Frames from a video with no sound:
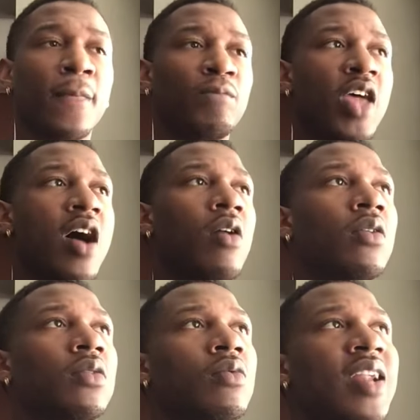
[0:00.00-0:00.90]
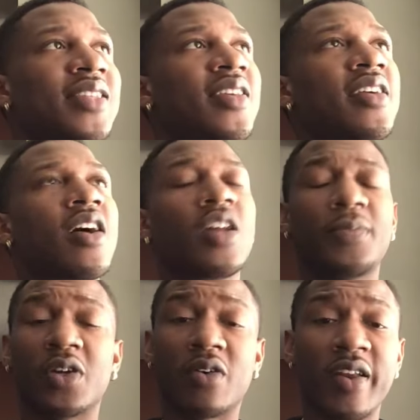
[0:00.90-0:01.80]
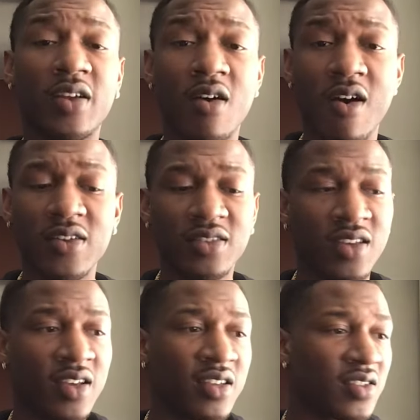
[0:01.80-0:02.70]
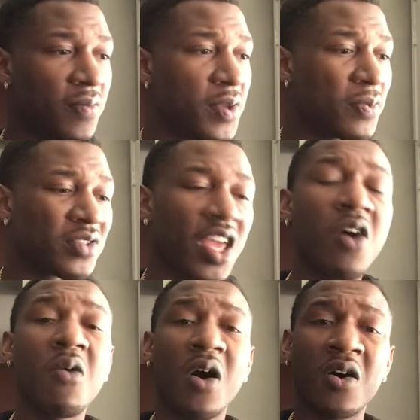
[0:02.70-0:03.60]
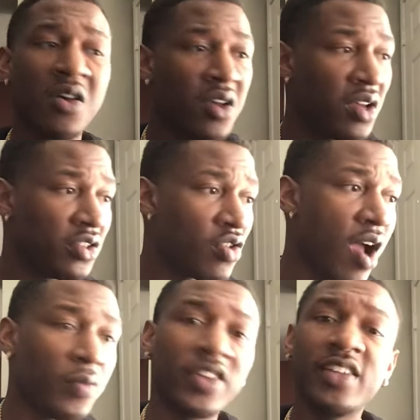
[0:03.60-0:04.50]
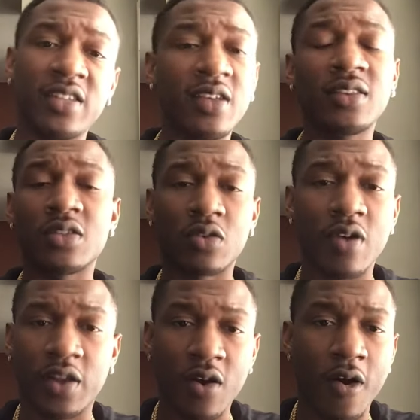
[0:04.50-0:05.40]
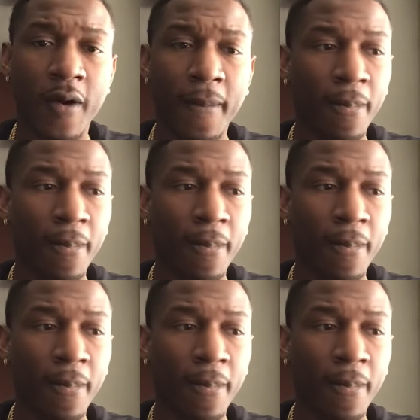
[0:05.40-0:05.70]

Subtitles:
Now, when I say cut up your credit cards, some people say, oh, well, I really need this credit card.